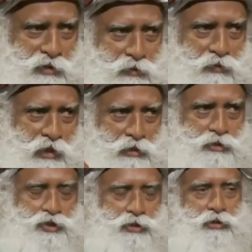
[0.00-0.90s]
in the
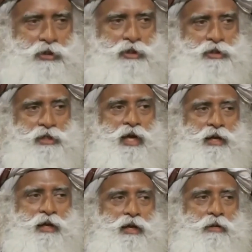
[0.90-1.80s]
village is
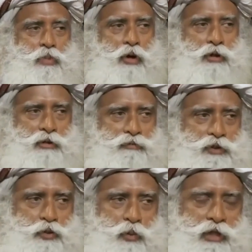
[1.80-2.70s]
carrying a pot
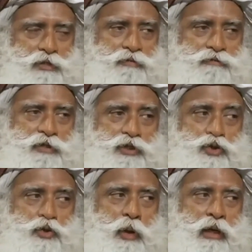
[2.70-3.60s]
which weighs 15
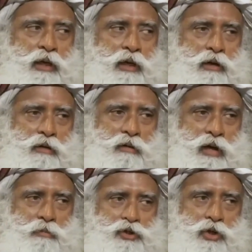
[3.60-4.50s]
to 20
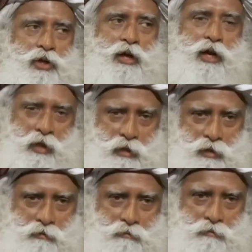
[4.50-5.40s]
kilograms on her
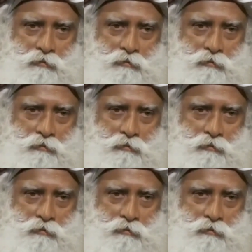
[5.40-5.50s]
head.